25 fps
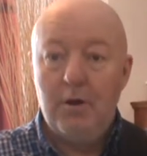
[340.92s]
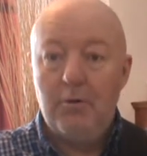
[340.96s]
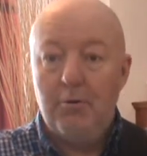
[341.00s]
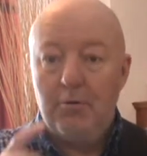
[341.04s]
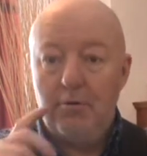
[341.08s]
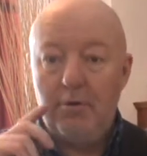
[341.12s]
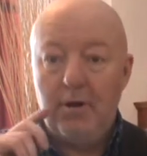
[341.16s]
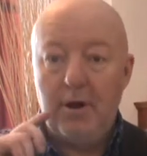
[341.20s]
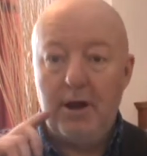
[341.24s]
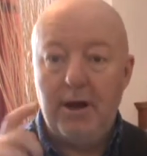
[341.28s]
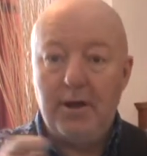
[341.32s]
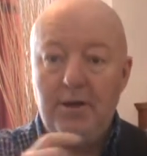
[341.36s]

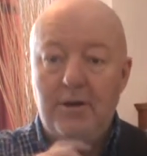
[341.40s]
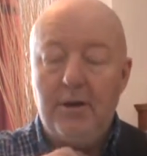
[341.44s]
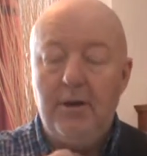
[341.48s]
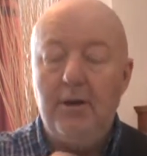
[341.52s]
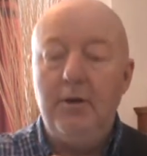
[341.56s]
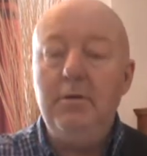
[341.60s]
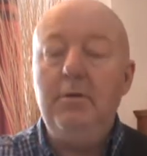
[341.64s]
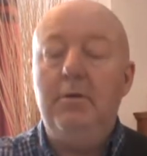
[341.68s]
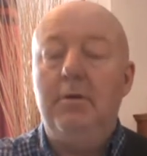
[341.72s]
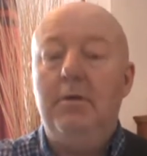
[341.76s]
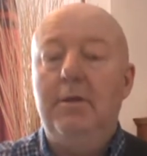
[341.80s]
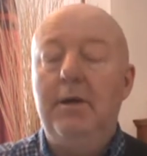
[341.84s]
Right,
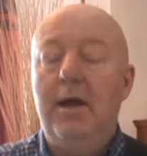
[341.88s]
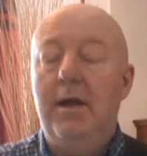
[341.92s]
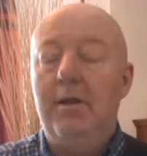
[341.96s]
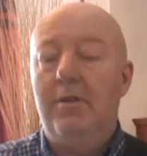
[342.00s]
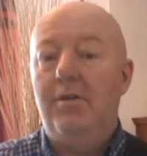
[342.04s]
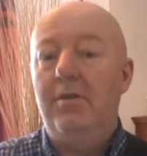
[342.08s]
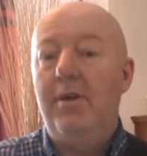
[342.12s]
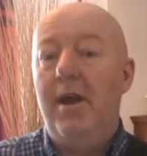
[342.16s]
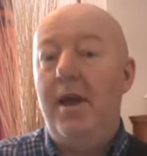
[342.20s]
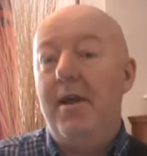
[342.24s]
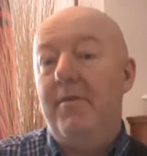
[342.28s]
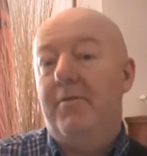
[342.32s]

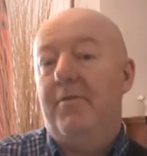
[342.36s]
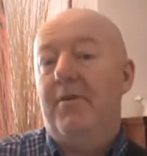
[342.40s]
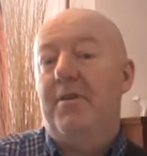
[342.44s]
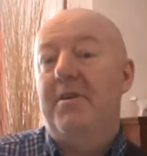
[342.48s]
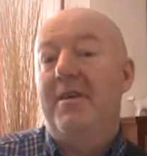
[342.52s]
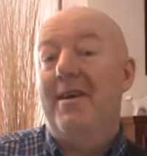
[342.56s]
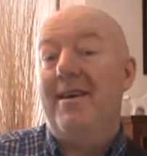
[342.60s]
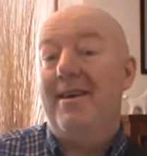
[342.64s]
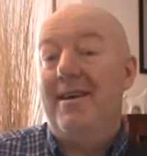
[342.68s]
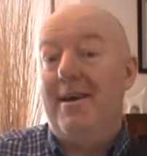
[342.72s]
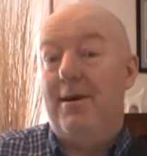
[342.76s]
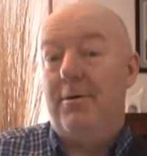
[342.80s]
that's F.
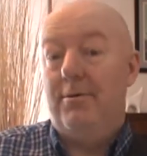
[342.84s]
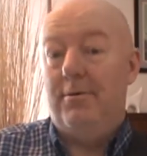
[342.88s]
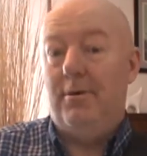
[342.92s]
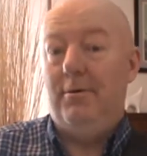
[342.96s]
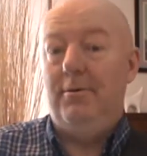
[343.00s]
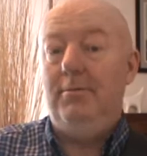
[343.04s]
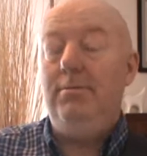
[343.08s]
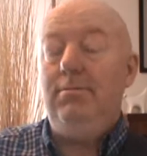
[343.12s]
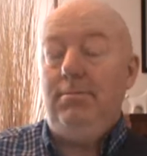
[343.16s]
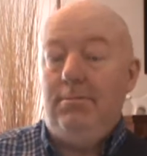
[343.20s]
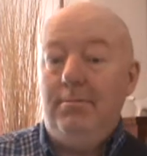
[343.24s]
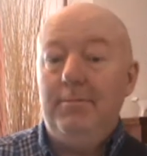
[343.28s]
Now,
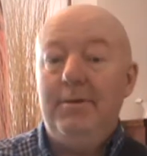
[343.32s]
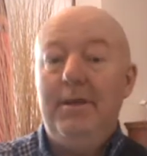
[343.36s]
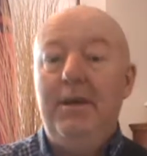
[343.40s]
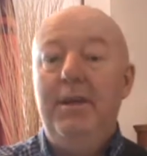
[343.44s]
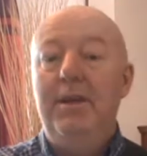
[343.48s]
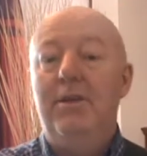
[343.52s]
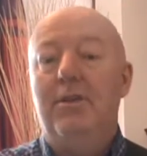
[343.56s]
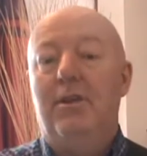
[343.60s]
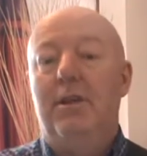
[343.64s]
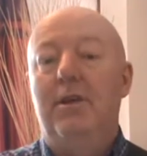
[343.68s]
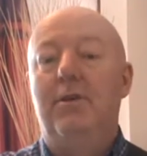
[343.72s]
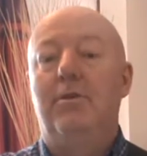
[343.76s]

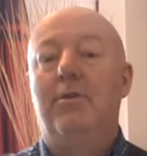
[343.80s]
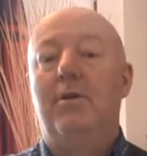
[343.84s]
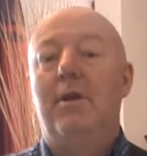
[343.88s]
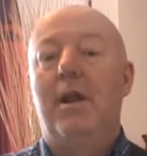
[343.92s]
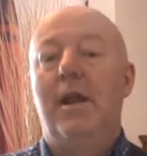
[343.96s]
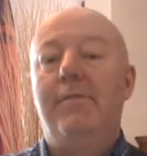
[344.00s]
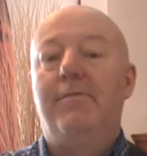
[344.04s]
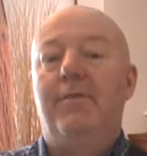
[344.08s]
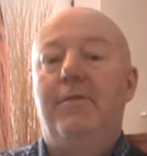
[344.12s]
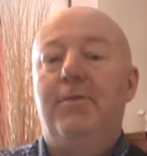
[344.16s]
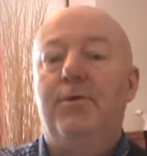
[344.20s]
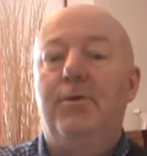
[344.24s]
here's a little
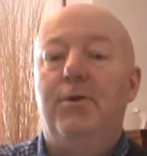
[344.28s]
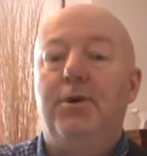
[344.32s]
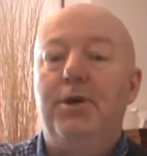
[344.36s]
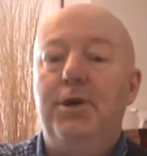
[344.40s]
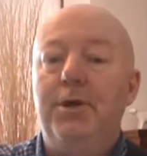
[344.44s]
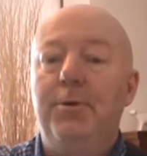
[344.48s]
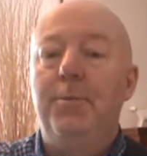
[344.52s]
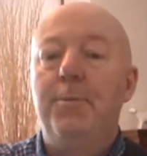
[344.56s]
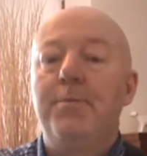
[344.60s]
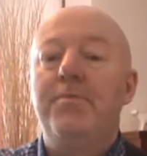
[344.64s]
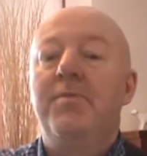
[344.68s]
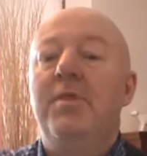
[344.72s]
clever for you.